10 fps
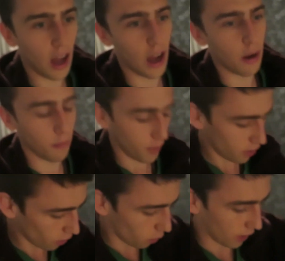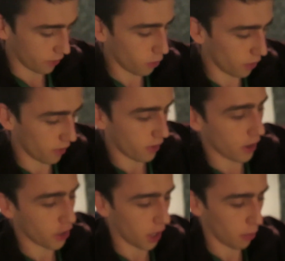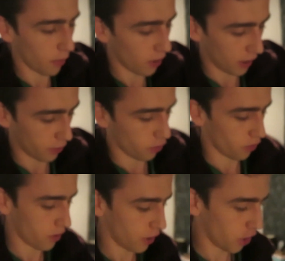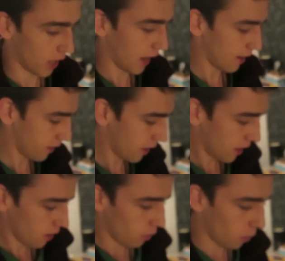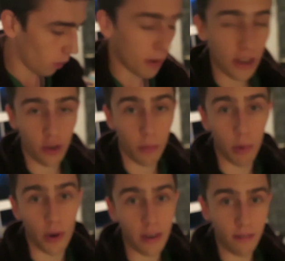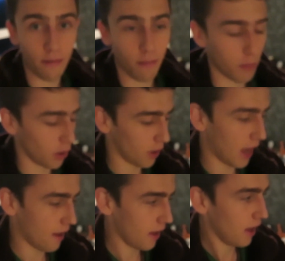Um, not quite as cool as AssertJ, but we're not allowed to use AssertJ yet. We will be at some point, but not yet.